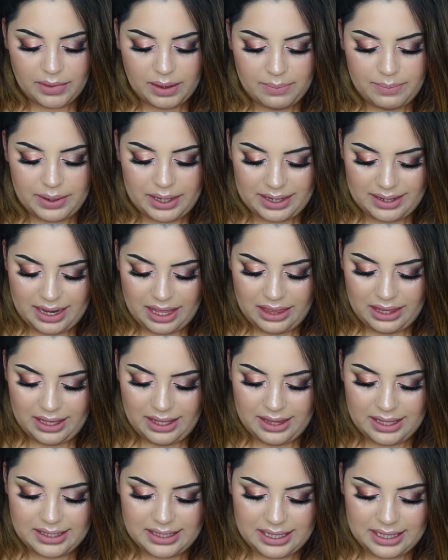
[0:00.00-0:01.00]
But
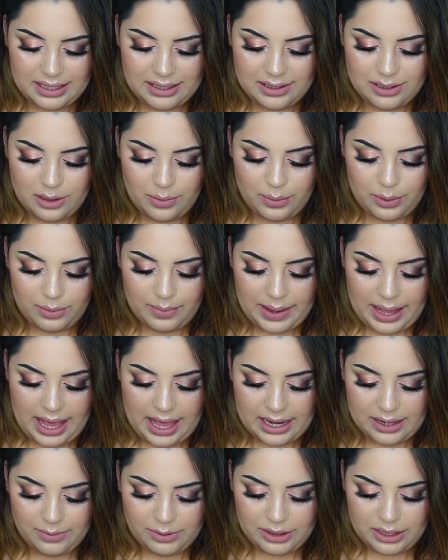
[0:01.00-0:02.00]
nothing that's like super
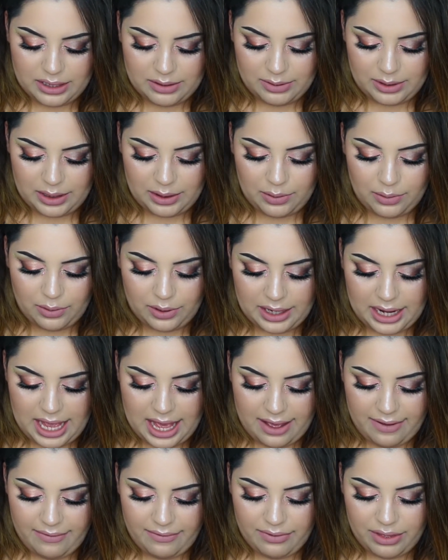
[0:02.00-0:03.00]
bad, which is really cool. And I
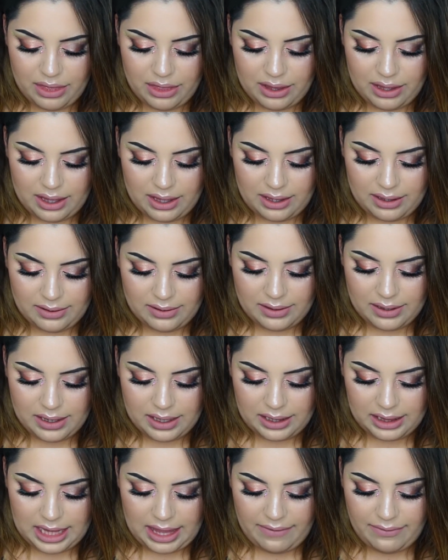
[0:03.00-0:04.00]
have the
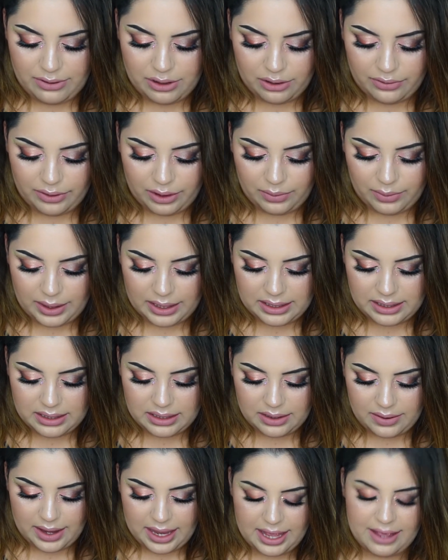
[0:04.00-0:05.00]
leftover ones,
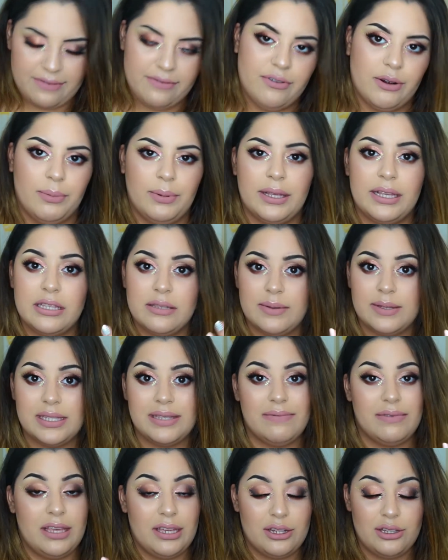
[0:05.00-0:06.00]
so I have replacements
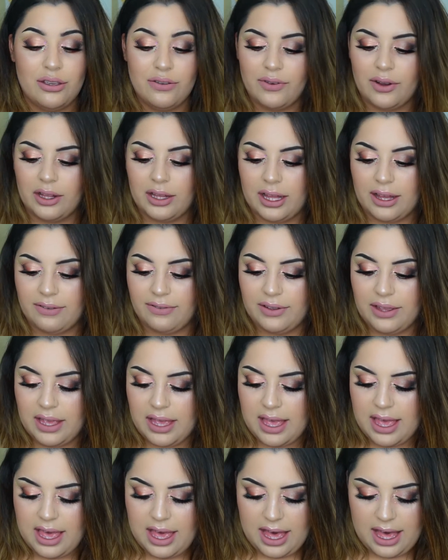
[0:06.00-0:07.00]
if they do fall off,
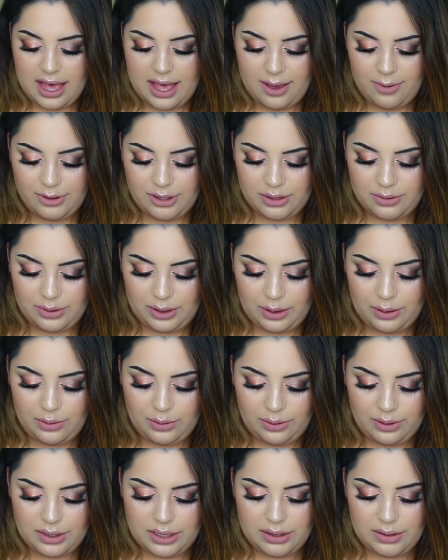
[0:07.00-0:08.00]
which is really cool.